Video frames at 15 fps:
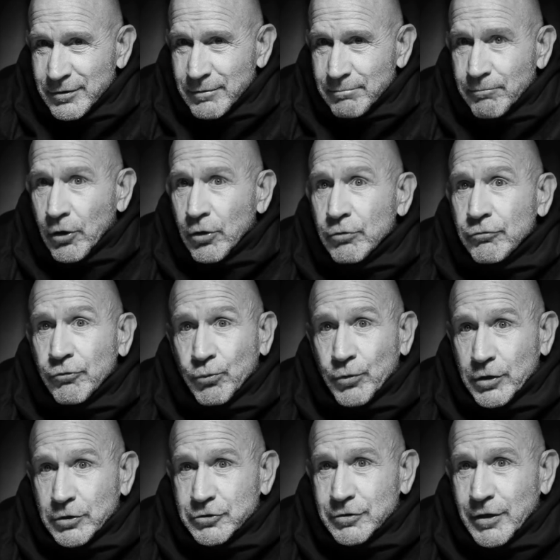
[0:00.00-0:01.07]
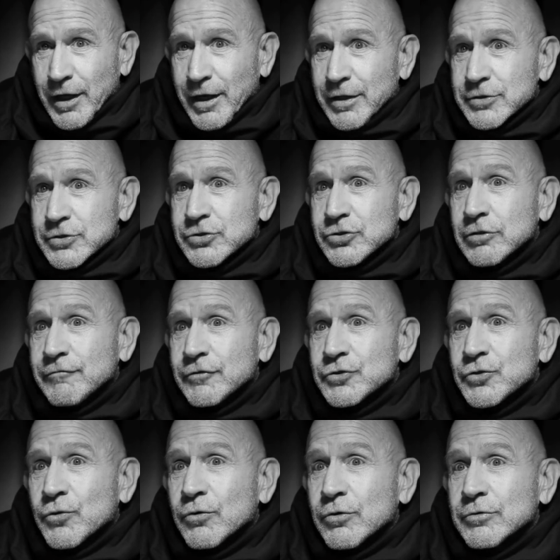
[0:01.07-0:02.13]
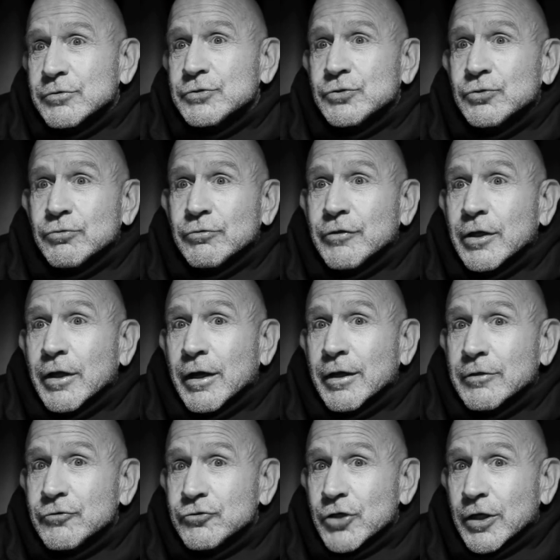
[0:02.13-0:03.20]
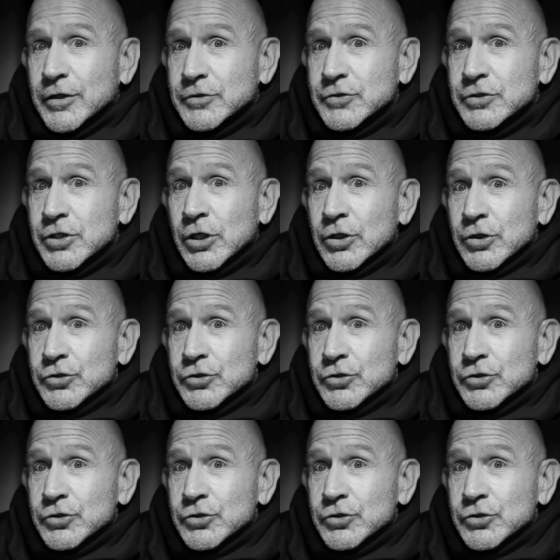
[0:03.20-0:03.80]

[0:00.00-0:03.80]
both which, as servitors to the unjust,